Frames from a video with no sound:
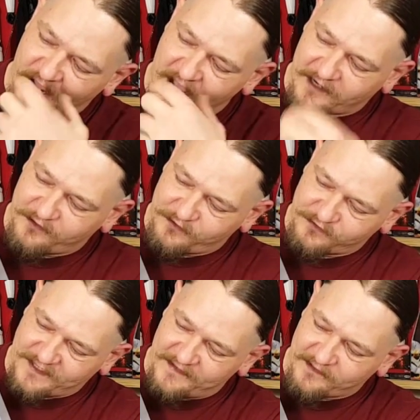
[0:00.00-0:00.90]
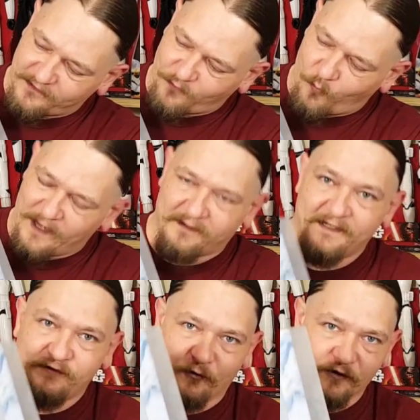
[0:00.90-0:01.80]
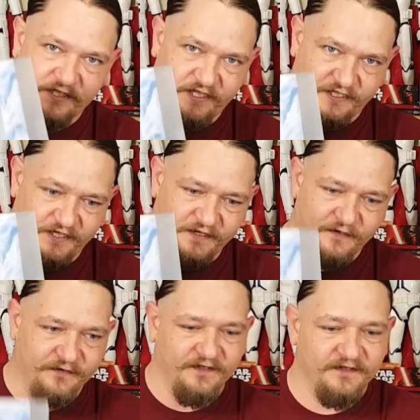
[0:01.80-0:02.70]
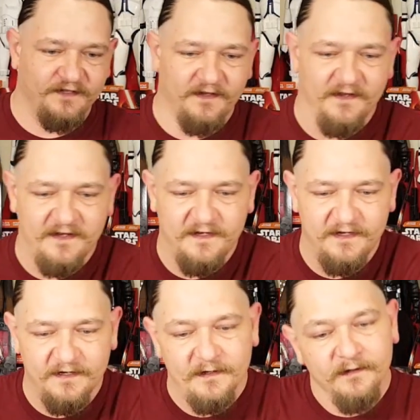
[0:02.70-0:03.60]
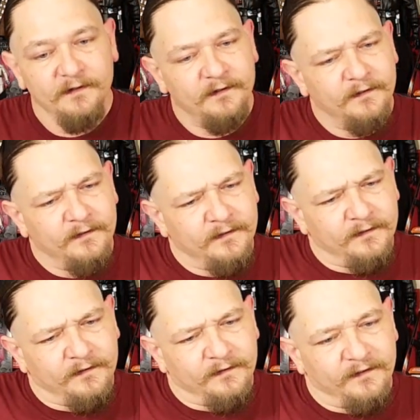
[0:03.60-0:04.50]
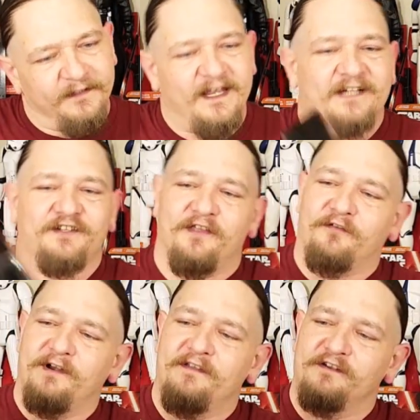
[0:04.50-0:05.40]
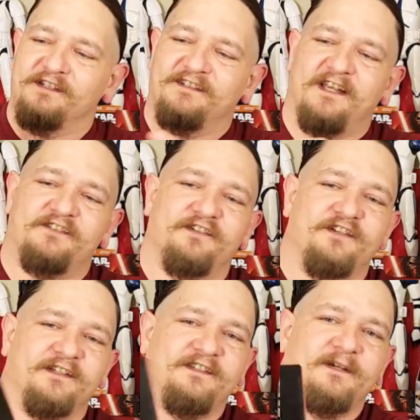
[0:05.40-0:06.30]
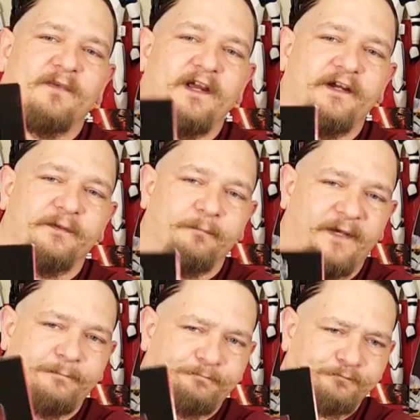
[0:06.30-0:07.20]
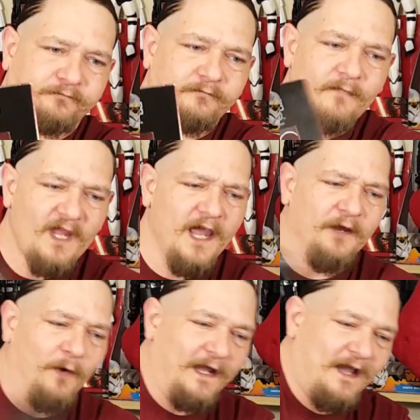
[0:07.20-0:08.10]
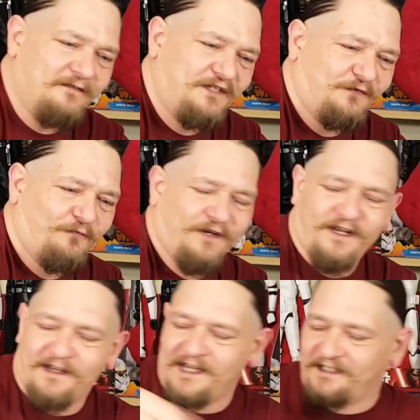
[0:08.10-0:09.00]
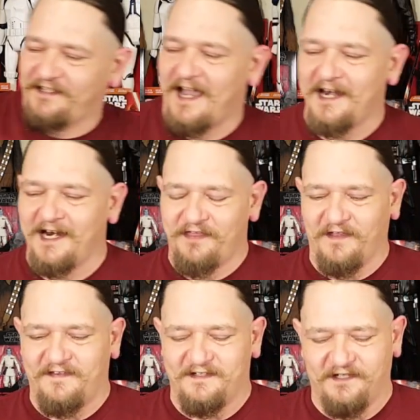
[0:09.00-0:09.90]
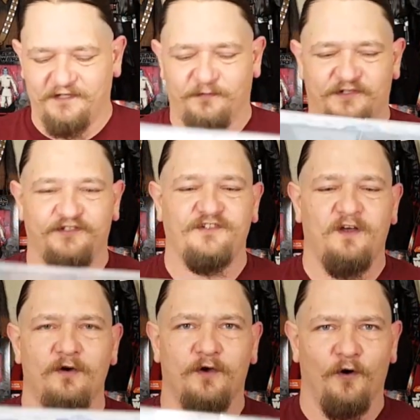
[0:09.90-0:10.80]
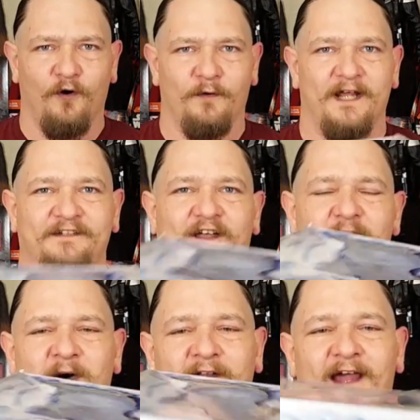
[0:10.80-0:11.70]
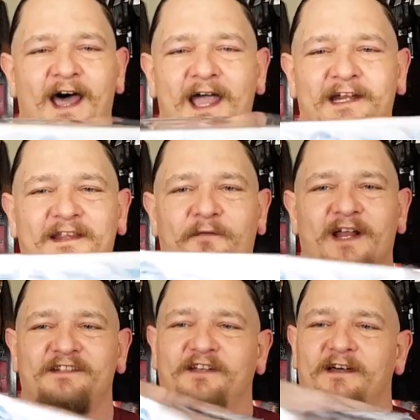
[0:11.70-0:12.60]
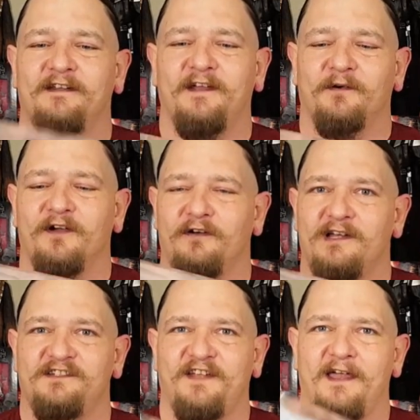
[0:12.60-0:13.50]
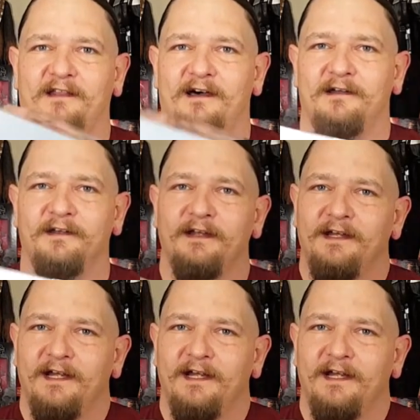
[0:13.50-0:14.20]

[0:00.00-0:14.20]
goggles, and the little welding torch she uses and actually 3 of those accessories. You can see them right here. But anyway, I was just really excited. I thought these things were so cool when I saw them online, and then when I saw that they were going on sale on